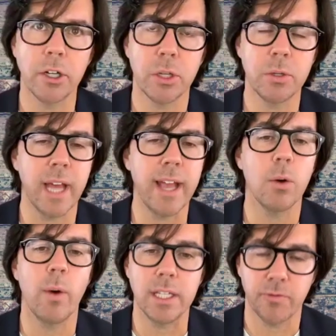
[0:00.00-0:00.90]
or two
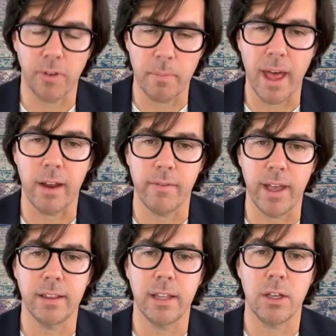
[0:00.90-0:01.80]
takeaways from that
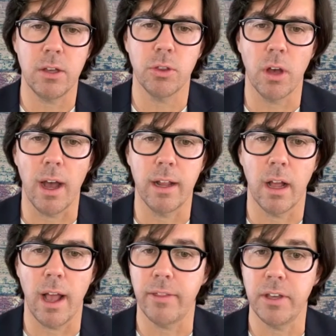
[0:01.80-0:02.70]
event that you thought
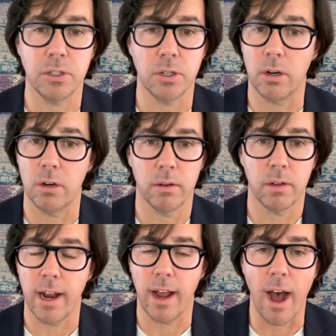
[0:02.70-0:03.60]
hey these are
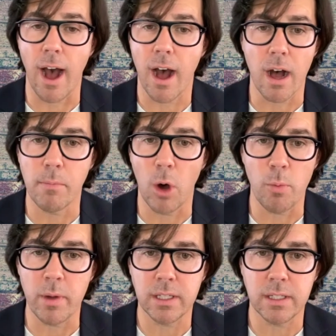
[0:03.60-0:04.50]
kind of aha
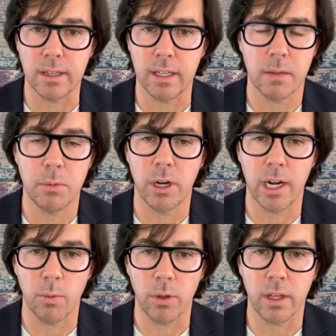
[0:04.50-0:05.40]
moments that the
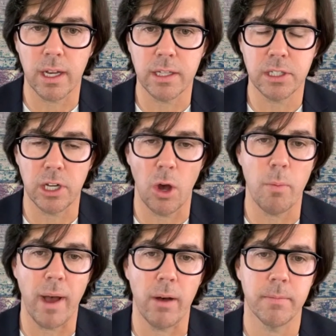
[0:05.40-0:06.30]
community really needs to know
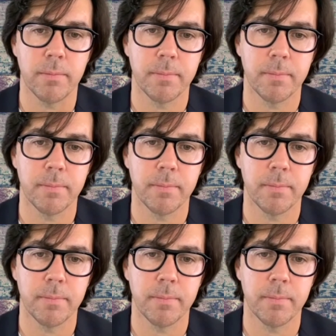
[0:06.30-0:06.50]
about